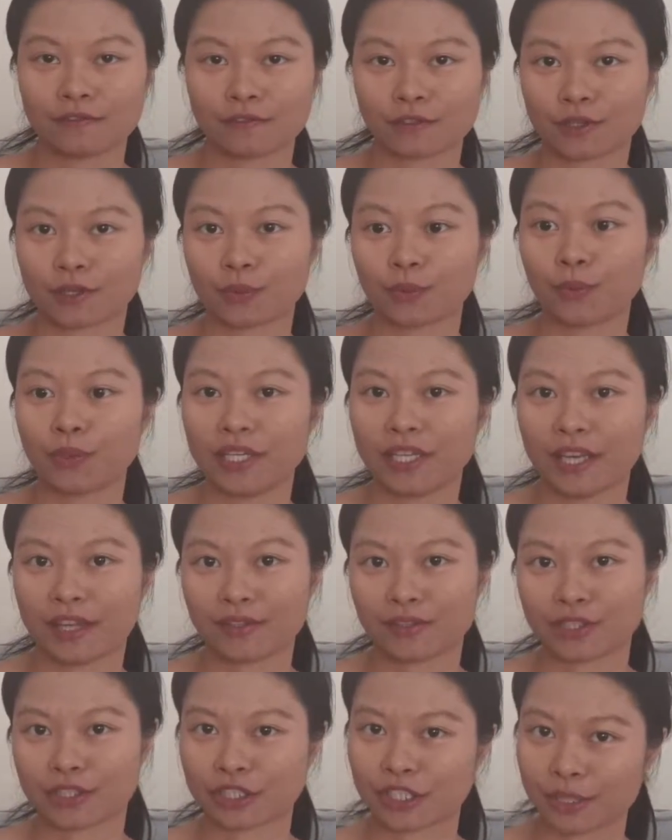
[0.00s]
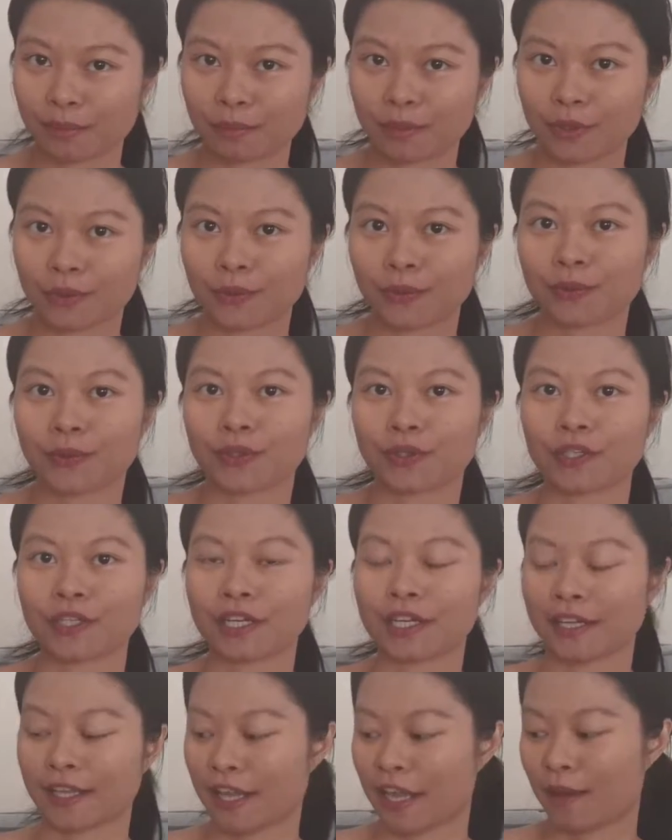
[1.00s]
for a weekend trip or
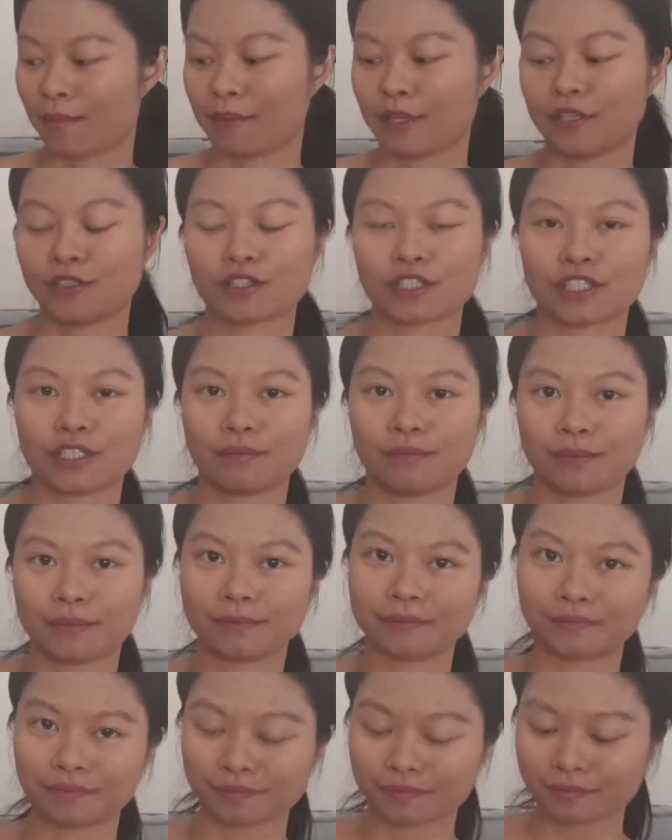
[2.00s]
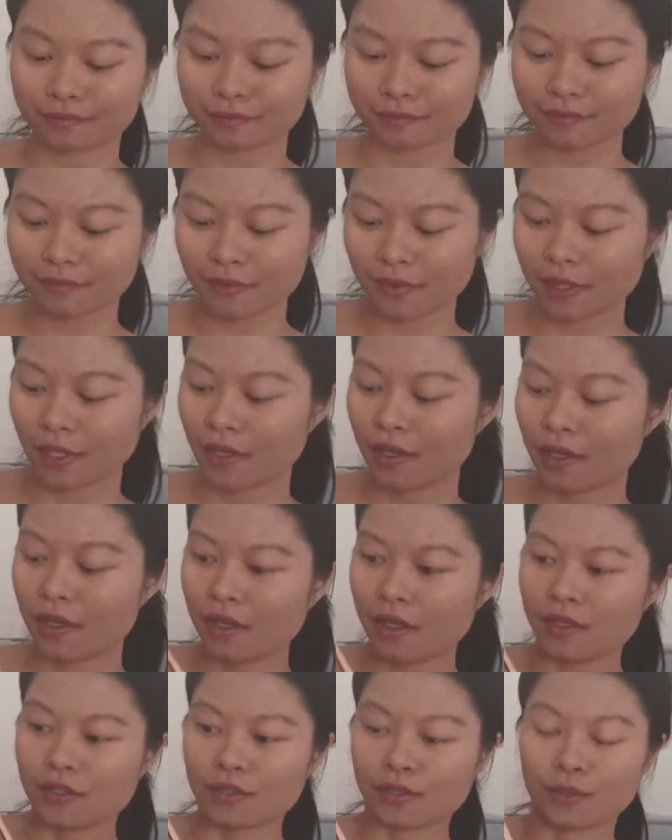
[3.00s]
a camping trip.
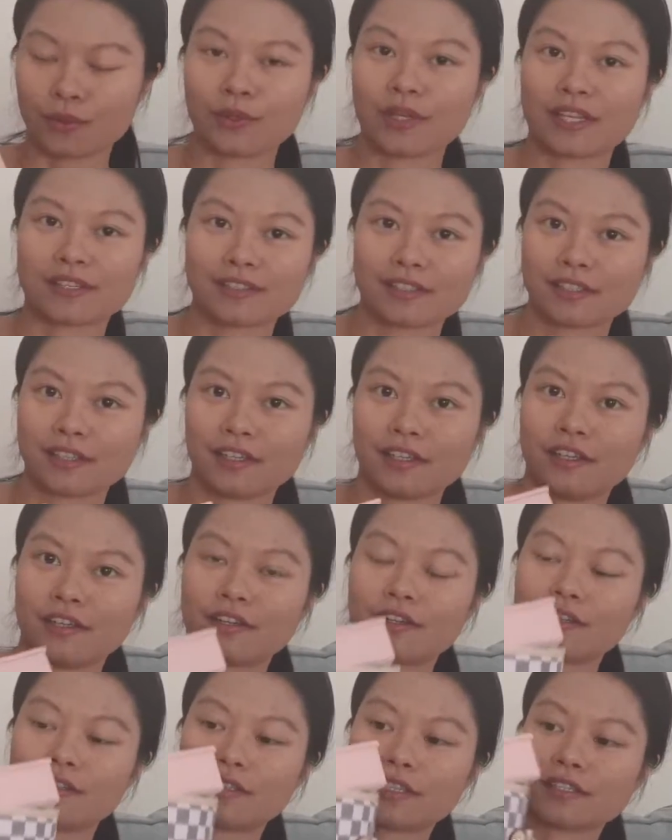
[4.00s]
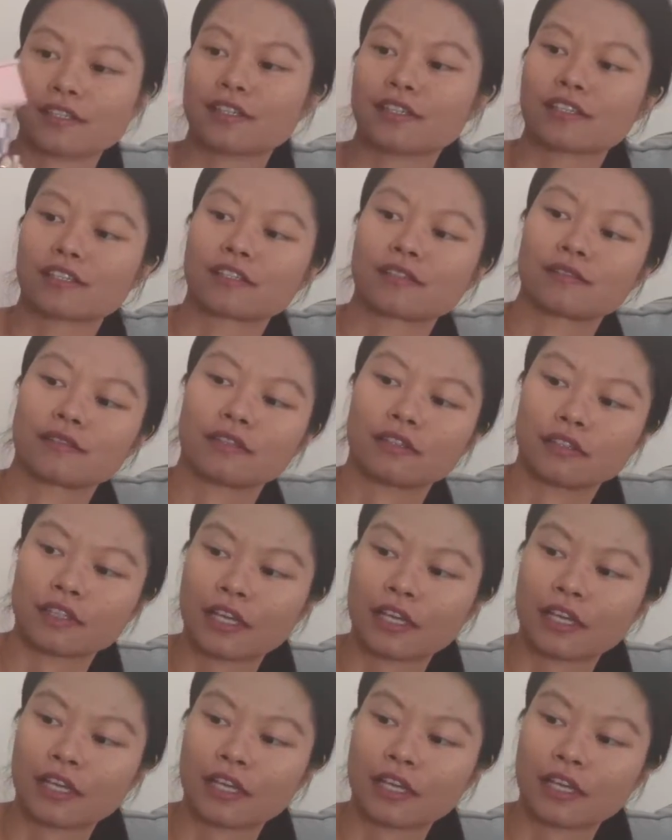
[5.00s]
So you can see here, this is